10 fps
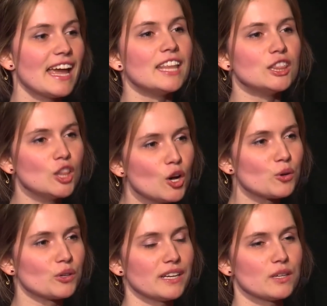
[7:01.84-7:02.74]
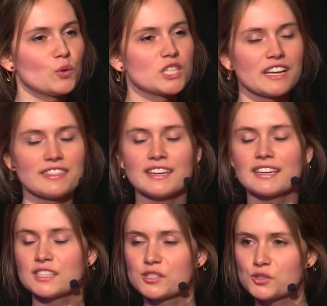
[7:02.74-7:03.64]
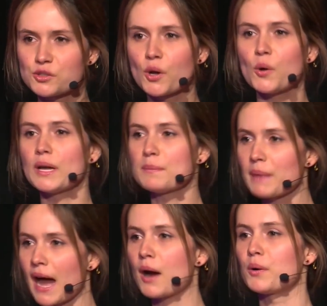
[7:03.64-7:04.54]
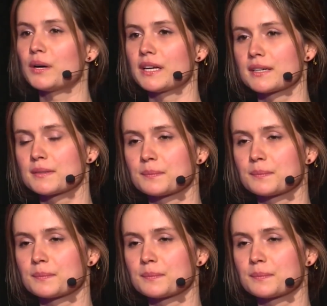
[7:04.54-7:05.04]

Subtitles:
and lower it, which I think is so empowering.